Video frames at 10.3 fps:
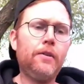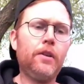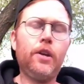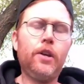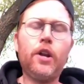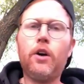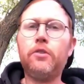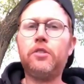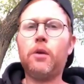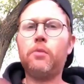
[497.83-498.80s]
you
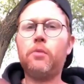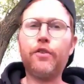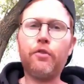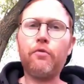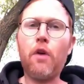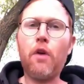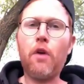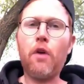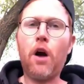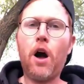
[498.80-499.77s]
substitute whiskey for the
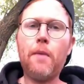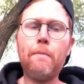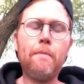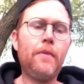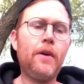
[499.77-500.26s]
rum,